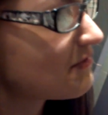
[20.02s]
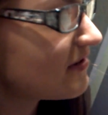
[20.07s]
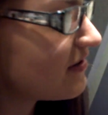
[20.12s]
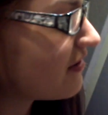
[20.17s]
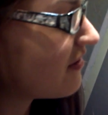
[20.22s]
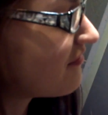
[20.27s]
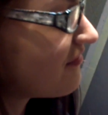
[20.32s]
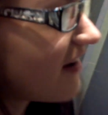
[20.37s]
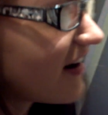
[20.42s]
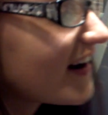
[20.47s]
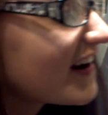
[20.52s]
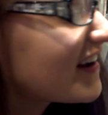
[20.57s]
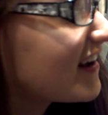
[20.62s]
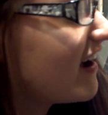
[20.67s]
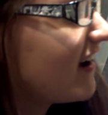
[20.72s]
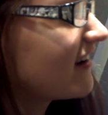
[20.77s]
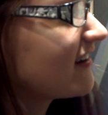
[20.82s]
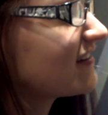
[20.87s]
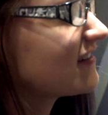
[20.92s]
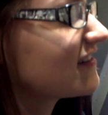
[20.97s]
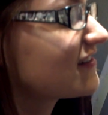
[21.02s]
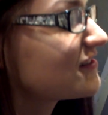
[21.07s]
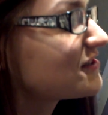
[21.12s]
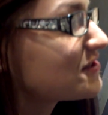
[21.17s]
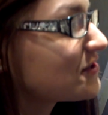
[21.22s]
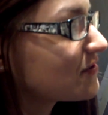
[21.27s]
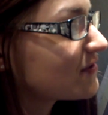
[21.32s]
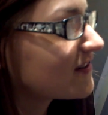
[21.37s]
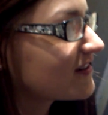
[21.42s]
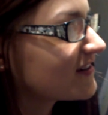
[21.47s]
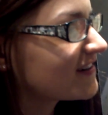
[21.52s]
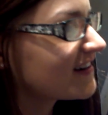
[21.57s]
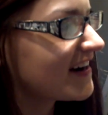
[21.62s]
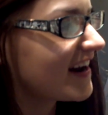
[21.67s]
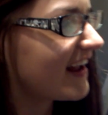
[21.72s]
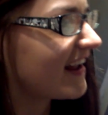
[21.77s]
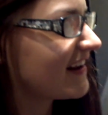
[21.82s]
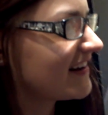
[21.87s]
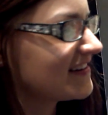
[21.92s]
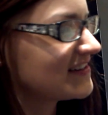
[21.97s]
mean, you're a very young shooter
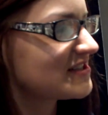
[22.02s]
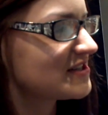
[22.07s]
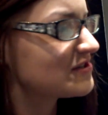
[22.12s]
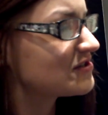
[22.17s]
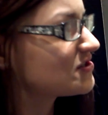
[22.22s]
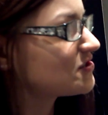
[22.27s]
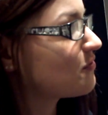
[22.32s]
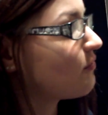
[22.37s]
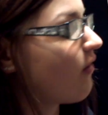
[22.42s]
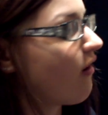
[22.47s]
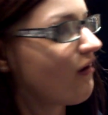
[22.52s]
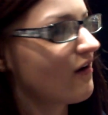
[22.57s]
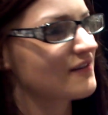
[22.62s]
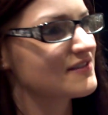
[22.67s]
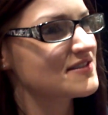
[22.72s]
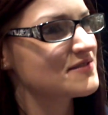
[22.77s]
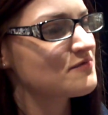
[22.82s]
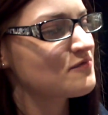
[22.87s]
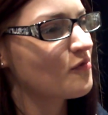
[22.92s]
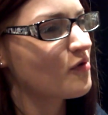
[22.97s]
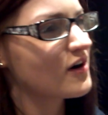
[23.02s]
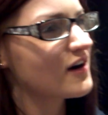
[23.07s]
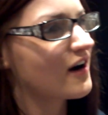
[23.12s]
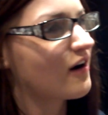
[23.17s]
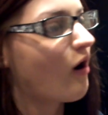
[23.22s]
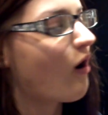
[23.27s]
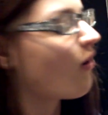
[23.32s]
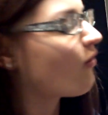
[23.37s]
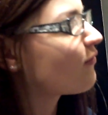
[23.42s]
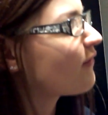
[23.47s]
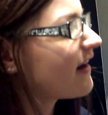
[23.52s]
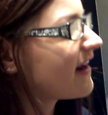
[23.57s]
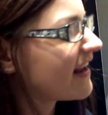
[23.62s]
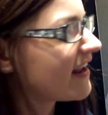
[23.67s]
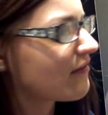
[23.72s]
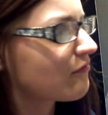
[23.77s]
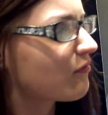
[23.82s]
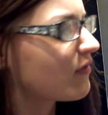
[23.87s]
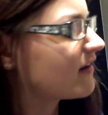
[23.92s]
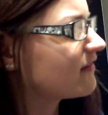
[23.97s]
and you do awesome work already.
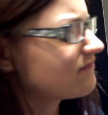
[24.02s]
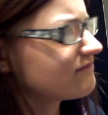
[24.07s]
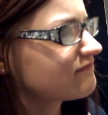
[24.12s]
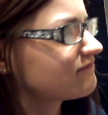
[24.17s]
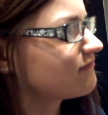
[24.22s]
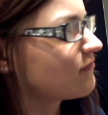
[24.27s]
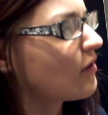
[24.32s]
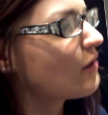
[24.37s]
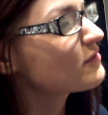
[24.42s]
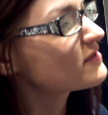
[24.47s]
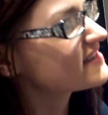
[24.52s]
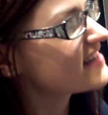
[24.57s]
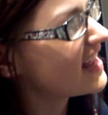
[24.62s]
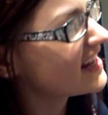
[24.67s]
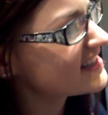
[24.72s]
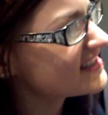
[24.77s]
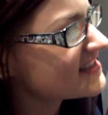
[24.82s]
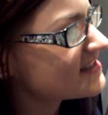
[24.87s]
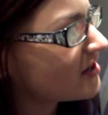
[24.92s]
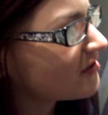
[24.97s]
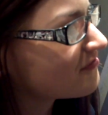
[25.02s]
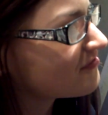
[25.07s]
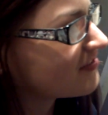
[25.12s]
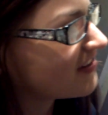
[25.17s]
What, what was that start for